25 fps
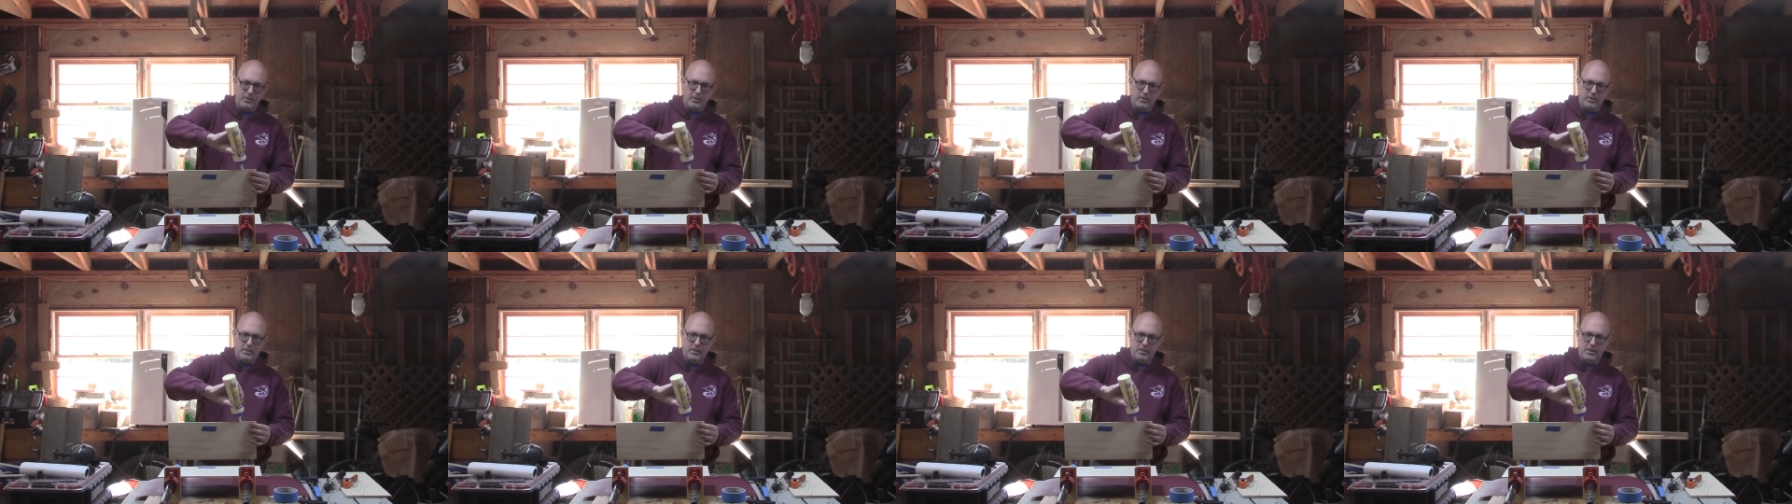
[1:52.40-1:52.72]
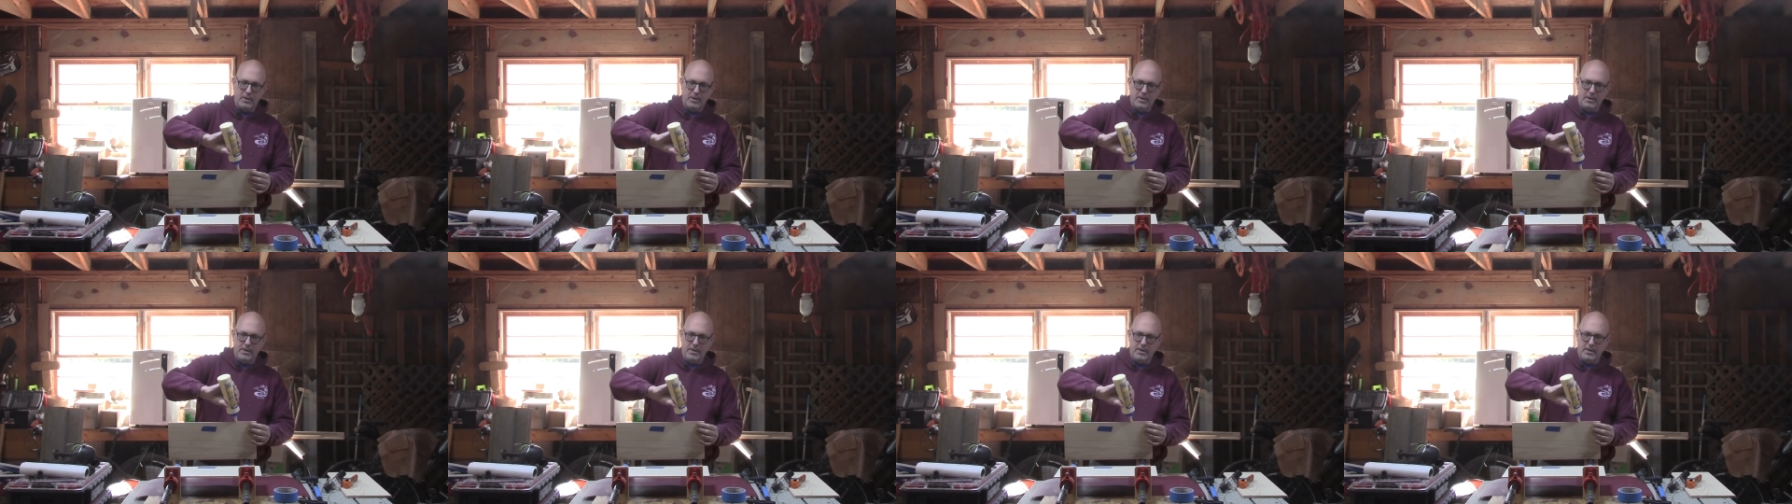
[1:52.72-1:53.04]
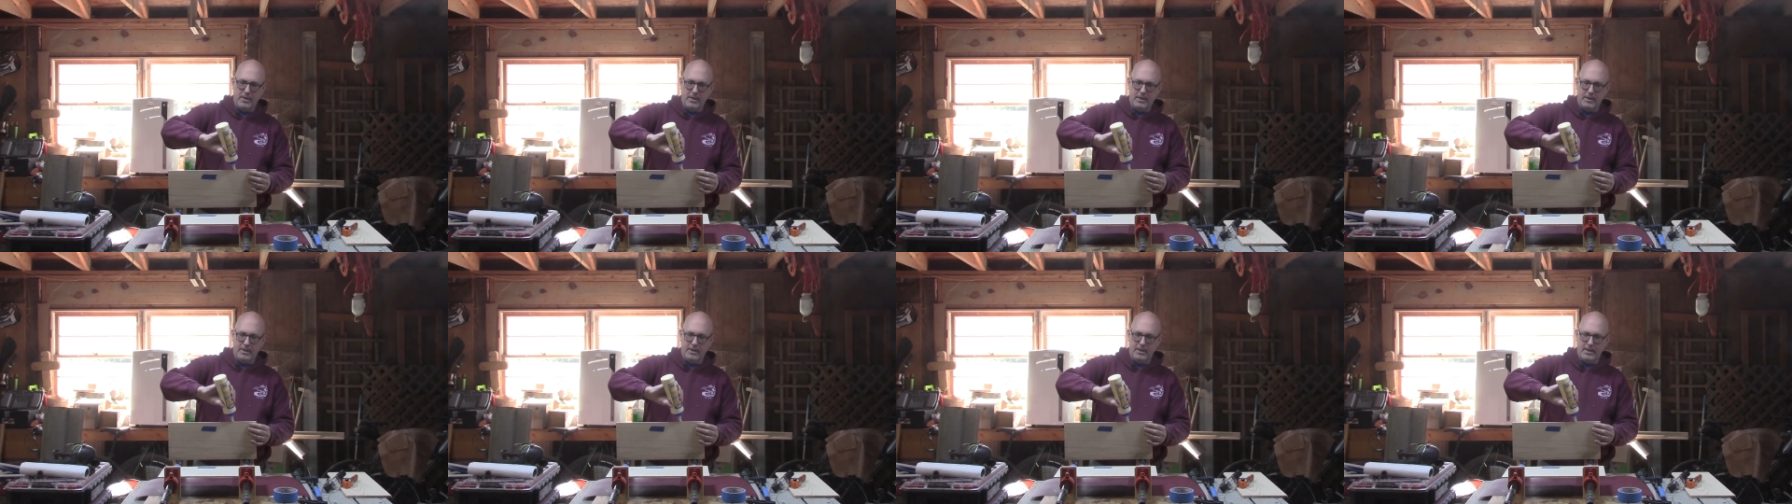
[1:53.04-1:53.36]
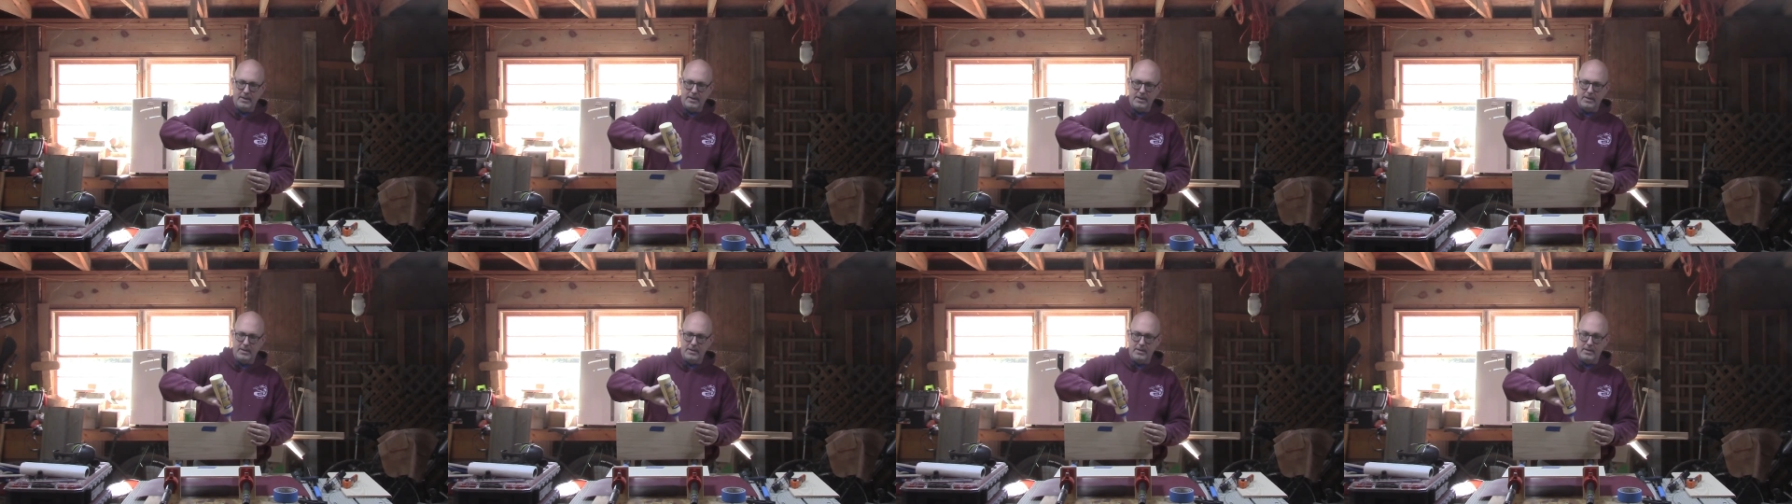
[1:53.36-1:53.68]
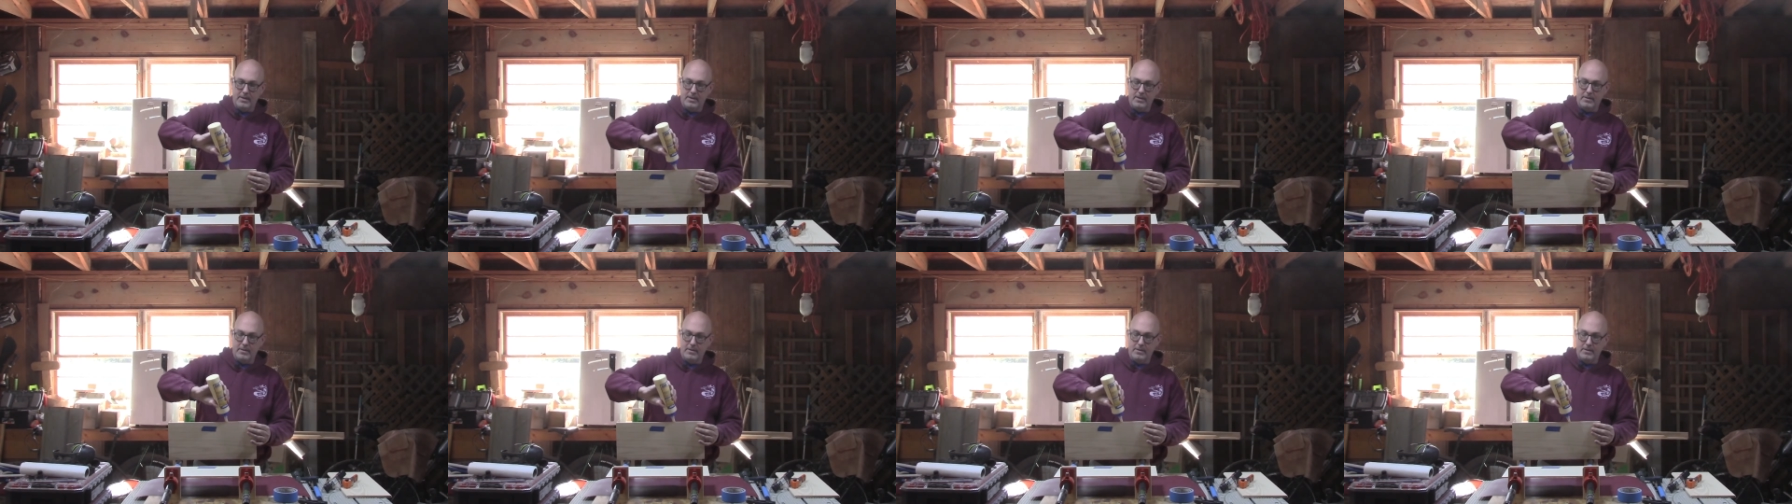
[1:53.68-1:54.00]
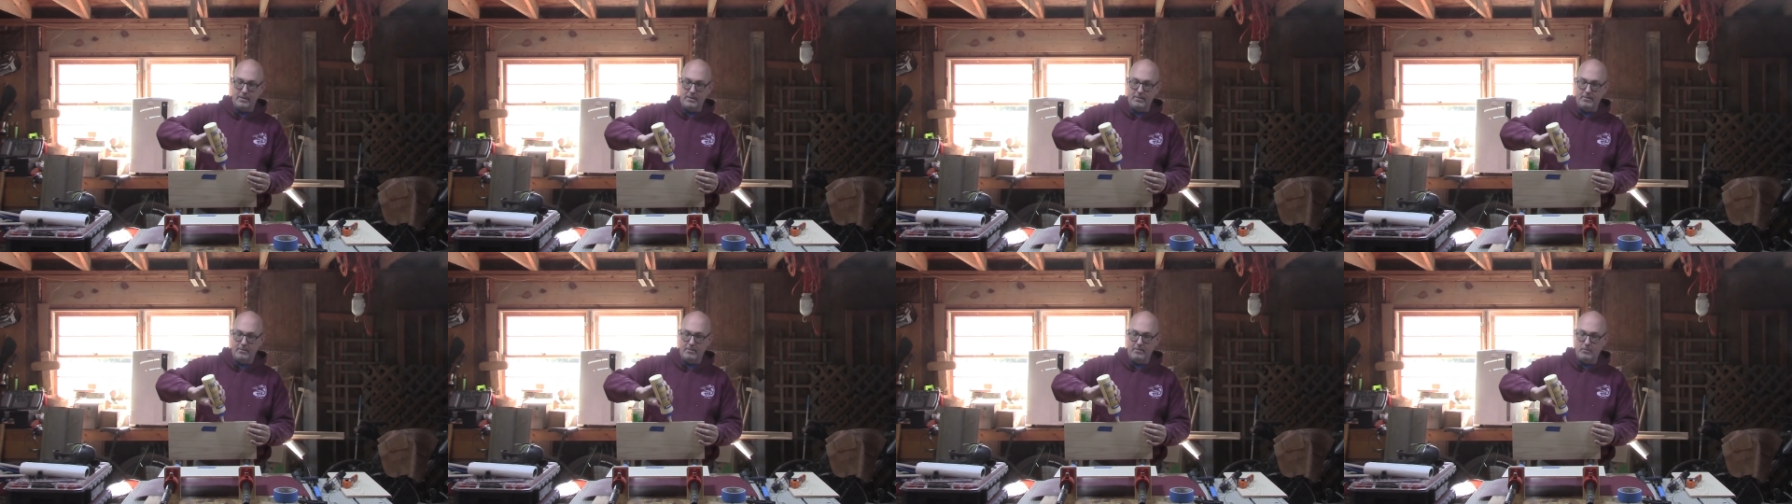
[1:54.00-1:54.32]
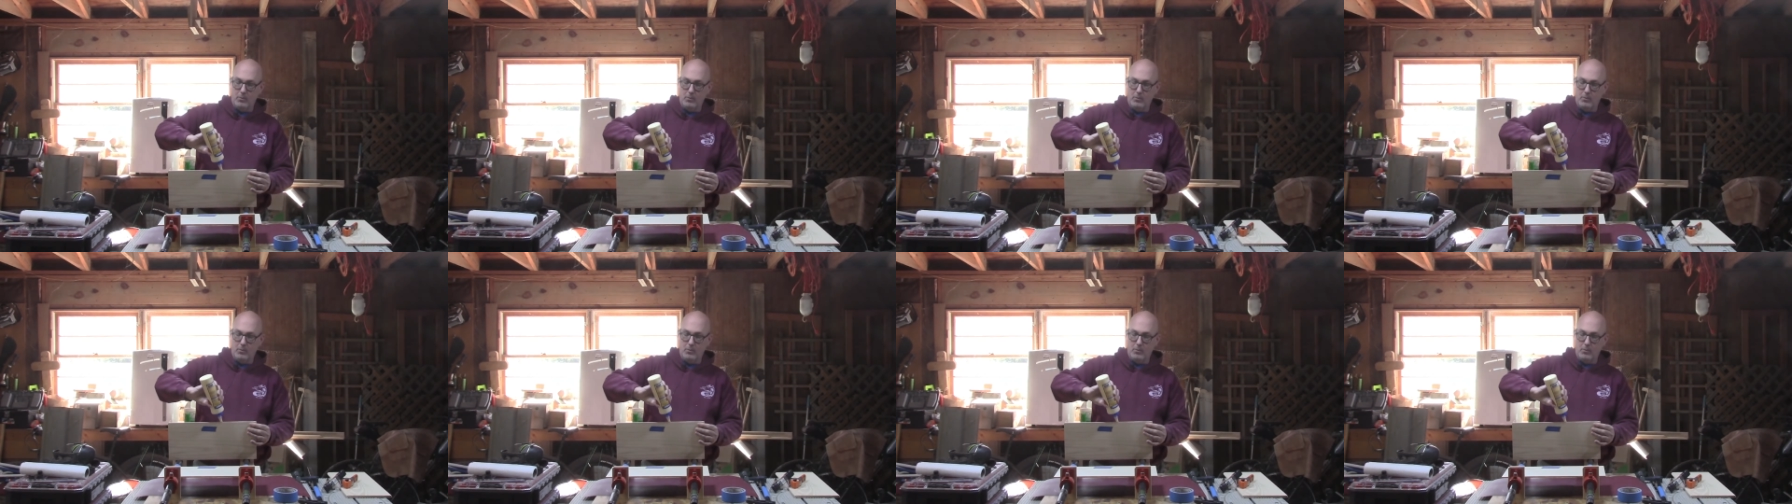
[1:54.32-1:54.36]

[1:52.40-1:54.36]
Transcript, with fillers: cutting, getting the